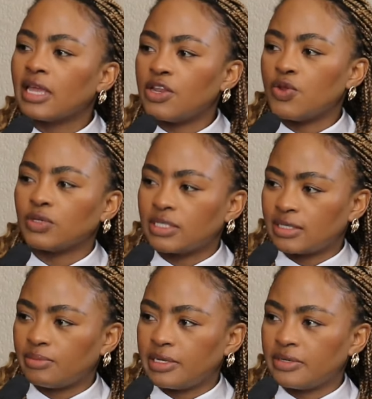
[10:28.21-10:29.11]
in your
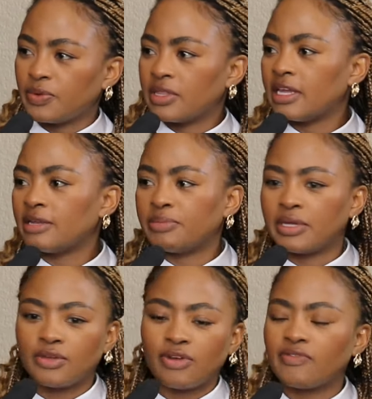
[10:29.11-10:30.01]
discipline, whether yes. it
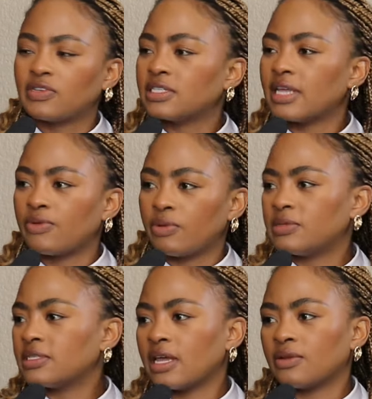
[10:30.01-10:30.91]
be graphic design,
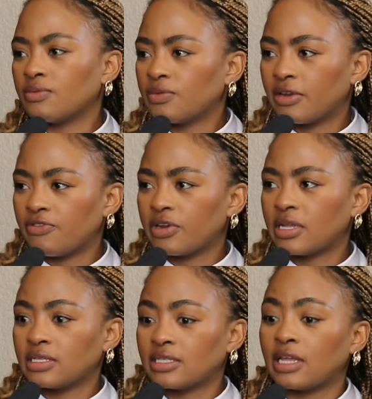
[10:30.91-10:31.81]
web design, whatever it
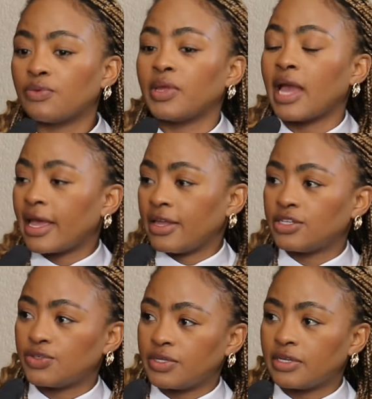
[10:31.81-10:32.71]
is that we
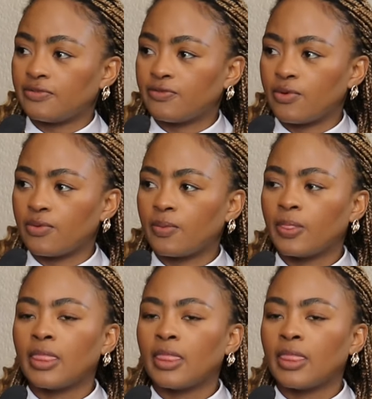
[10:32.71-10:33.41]
hired you here for.